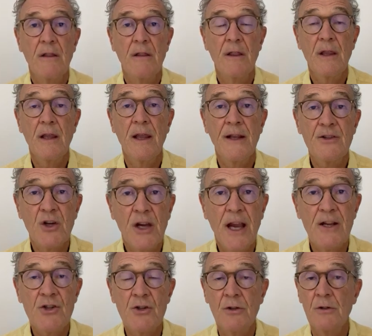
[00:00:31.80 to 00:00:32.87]
the
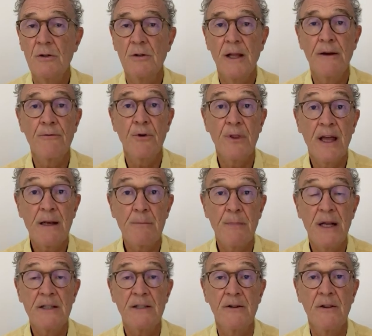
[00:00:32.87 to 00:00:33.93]
educational and for that
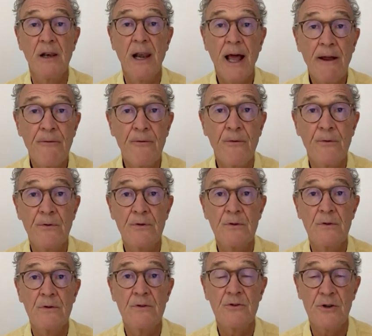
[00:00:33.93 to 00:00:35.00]
matter, the life
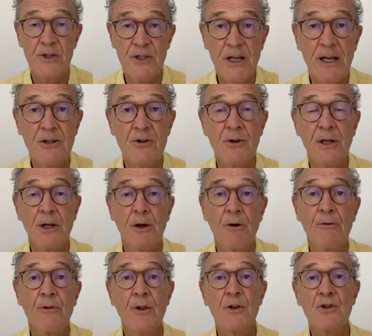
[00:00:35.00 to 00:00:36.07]
trajectory
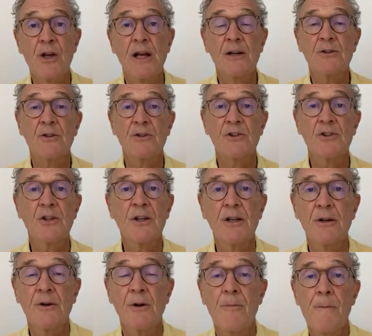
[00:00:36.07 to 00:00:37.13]
of the child
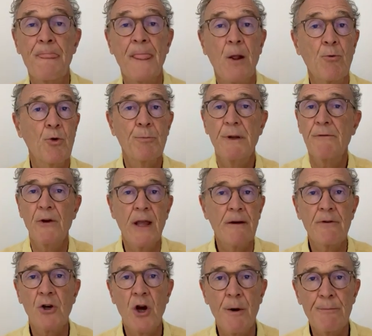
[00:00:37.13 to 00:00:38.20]
concerned would be
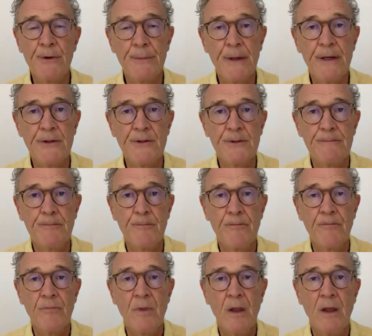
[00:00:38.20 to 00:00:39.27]
forever compromised.
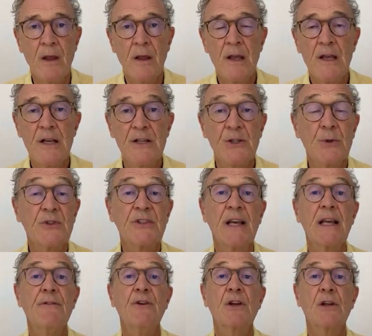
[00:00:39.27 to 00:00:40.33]
She would
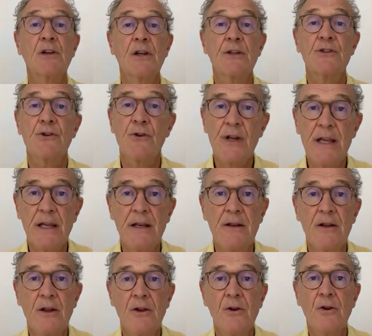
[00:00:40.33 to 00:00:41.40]
say, if you can learn to read,
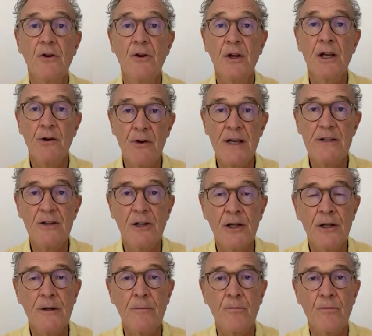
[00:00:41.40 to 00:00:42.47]
you can read to
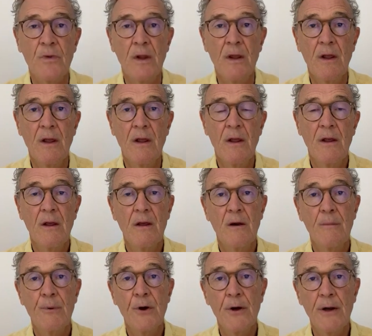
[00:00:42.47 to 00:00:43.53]
learn.
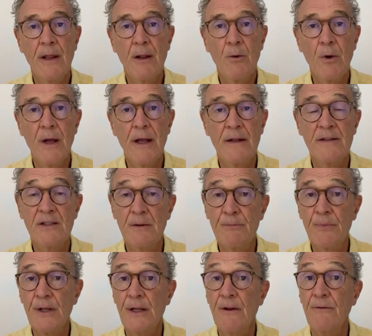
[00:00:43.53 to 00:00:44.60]
Put another way, and
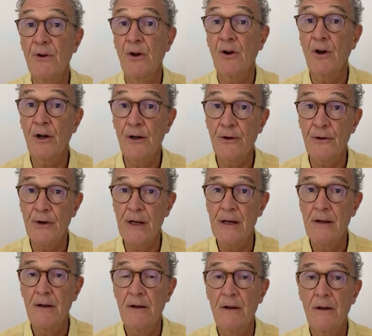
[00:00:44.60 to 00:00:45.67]
simply, if you can't
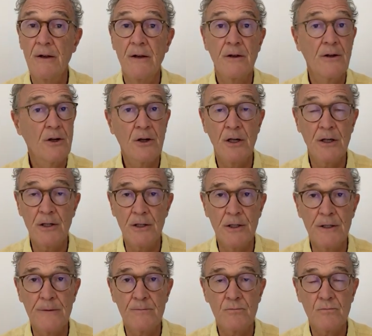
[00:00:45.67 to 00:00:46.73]
read, you can't
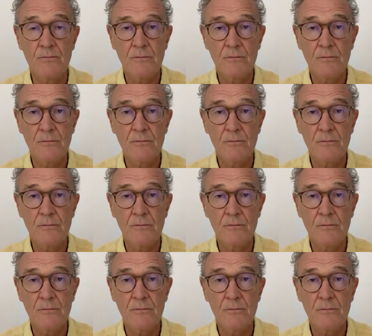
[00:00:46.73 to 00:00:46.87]
learn.